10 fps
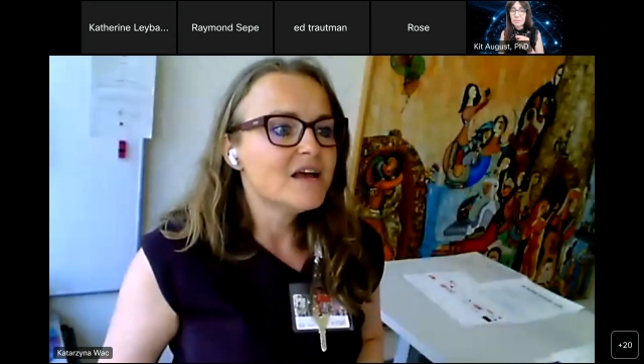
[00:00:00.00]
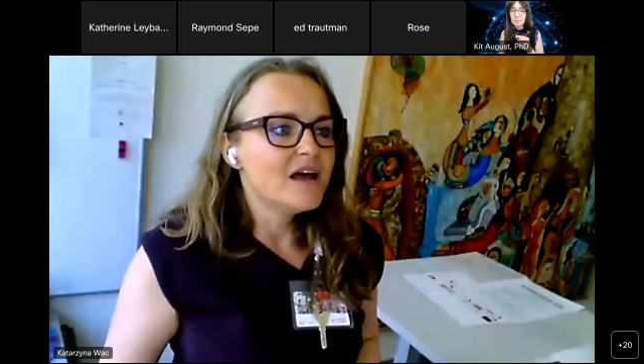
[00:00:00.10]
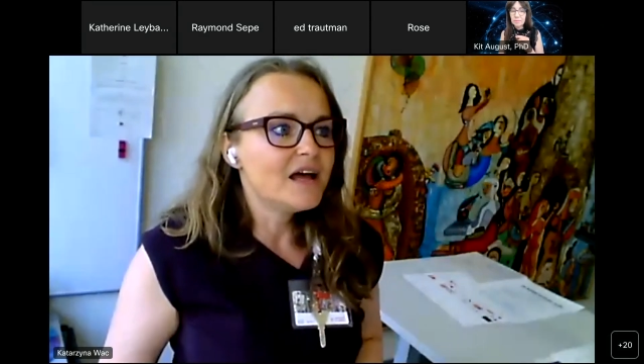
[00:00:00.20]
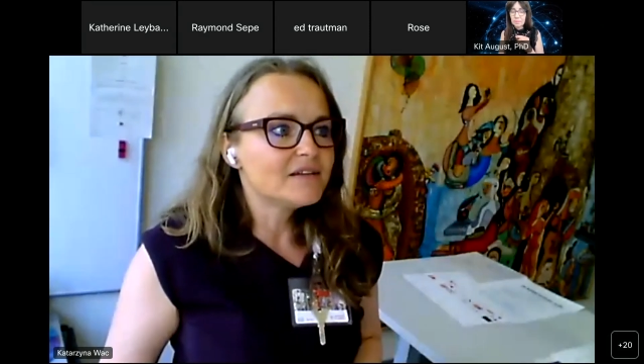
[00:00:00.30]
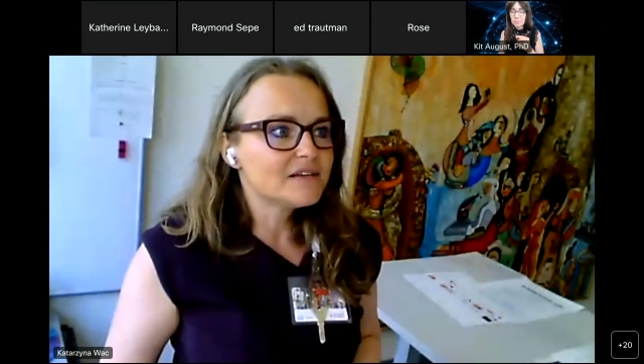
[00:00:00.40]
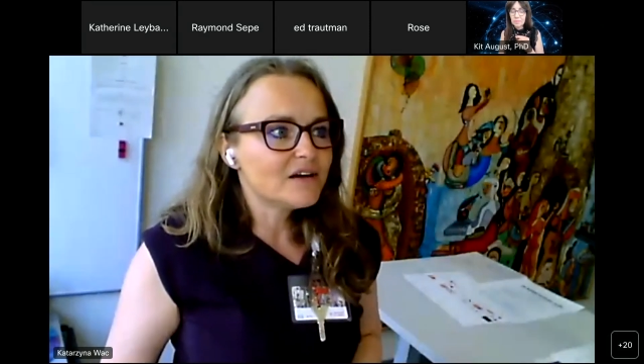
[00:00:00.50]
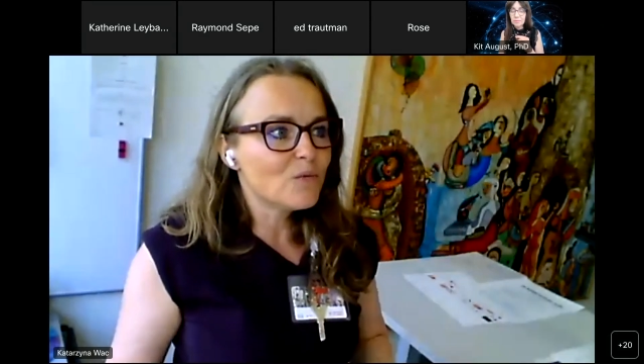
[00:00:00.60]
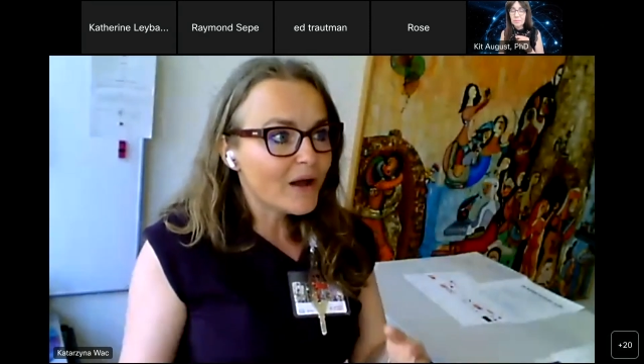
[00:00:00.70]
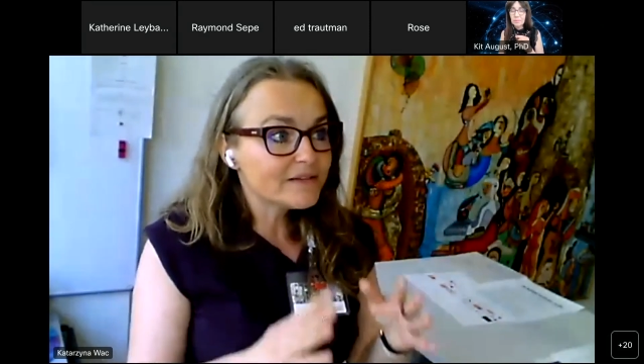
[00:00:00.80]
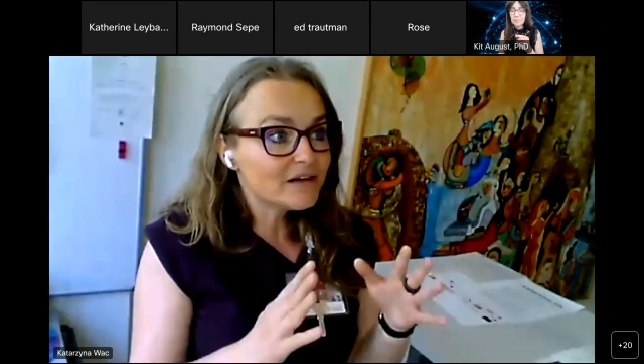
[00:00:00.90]
And
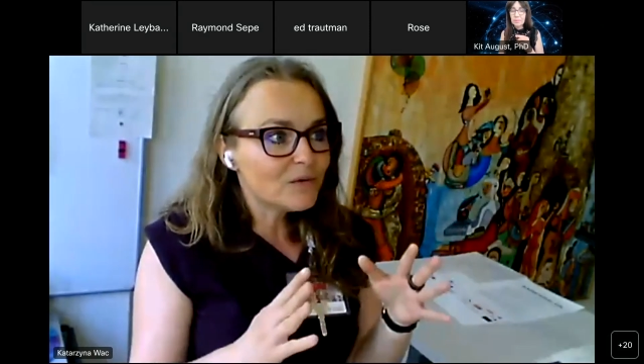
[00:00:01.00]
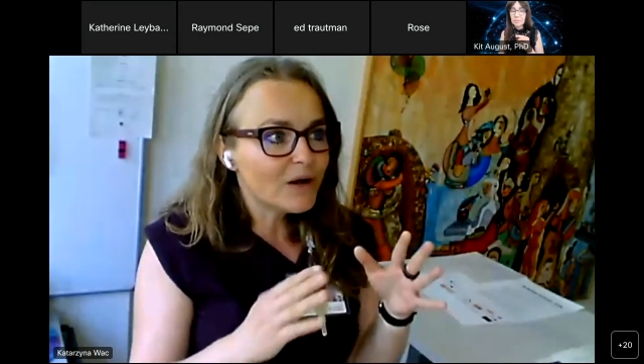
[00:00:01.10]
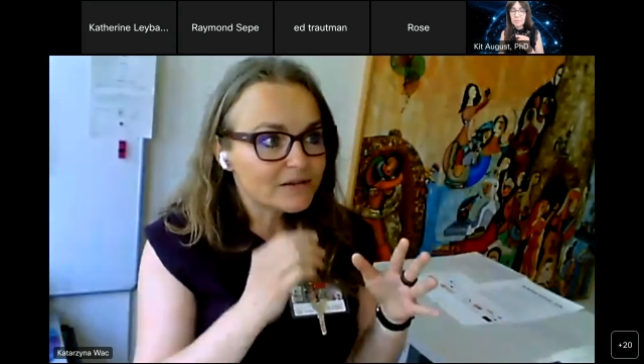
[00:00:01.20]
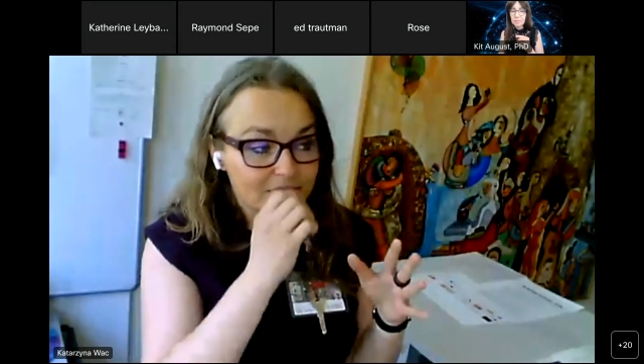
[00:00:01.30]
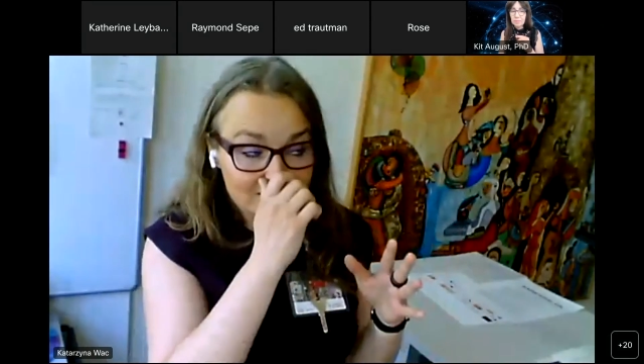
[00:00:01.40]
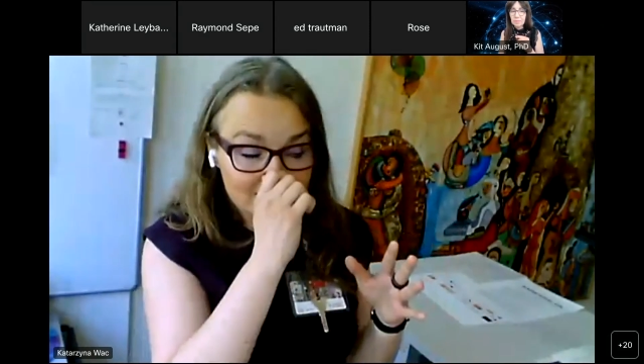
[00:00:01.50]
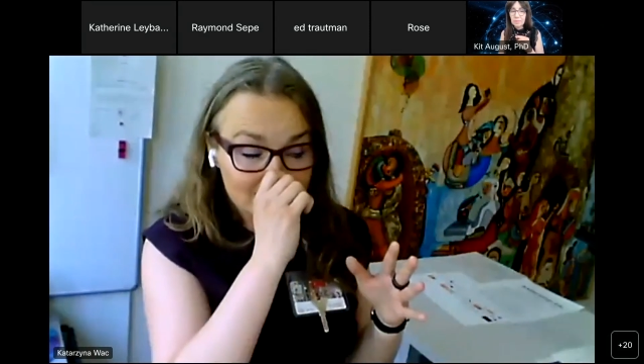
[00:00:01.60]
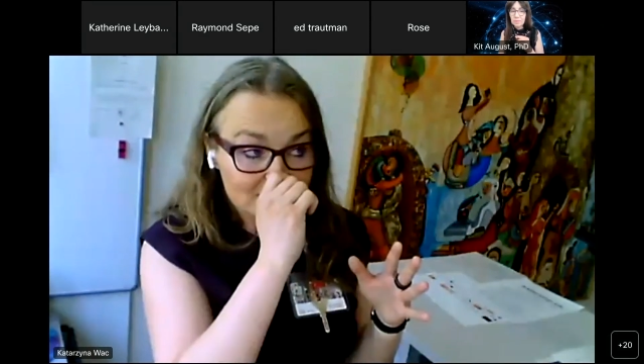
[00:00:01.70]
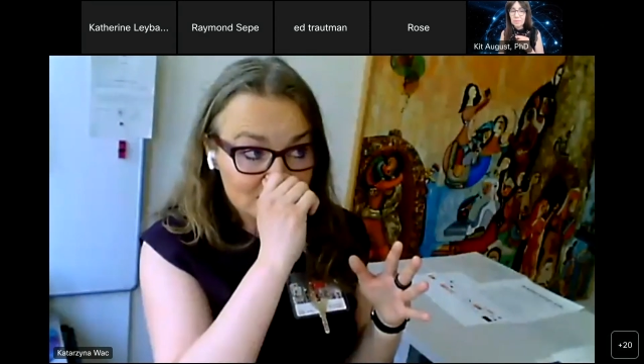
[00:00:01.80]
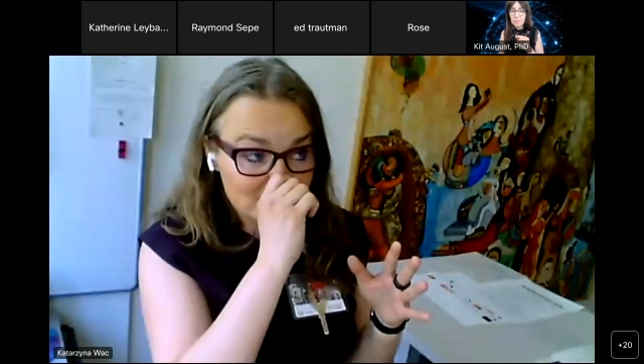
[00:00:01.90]
one
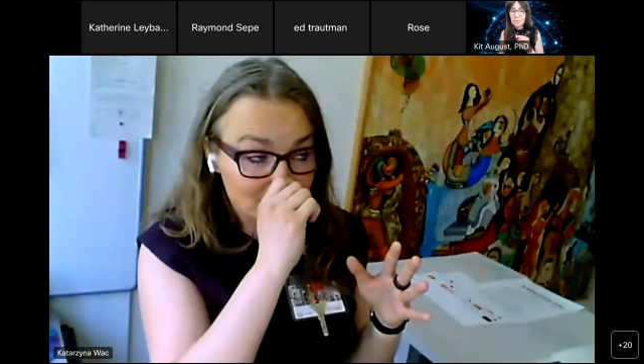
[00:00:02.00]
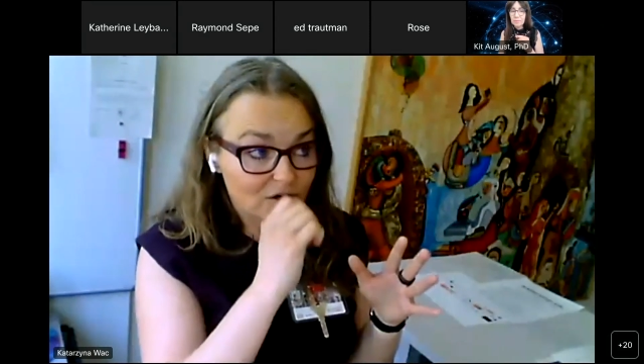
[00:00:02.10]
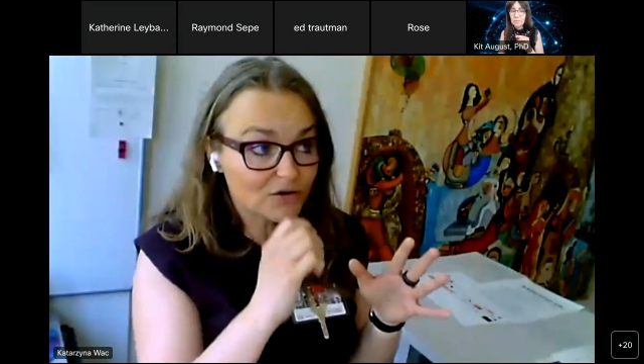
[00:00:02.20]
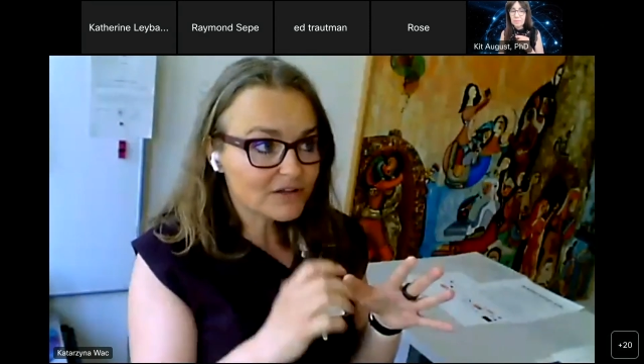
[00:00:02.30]
additional note